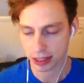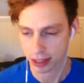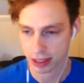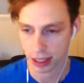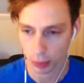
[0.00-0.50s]

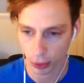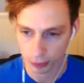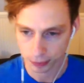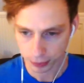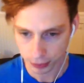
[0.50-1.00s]
to stable.
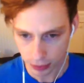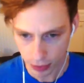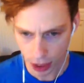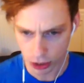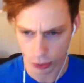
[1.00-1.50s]

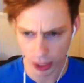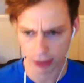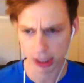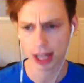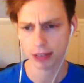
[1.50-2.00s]
So we
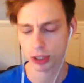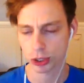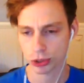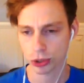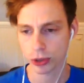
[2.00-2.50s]
have a lot of
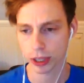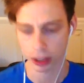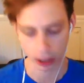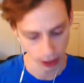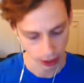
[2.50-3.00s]
control
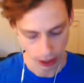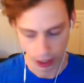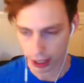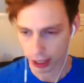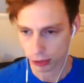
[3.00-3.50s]
here,
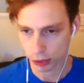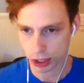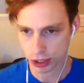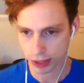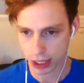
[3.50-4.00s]
uh,
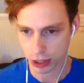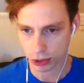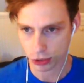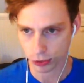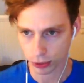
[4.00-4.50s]
which is very
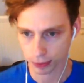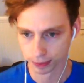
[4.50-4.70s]
useful.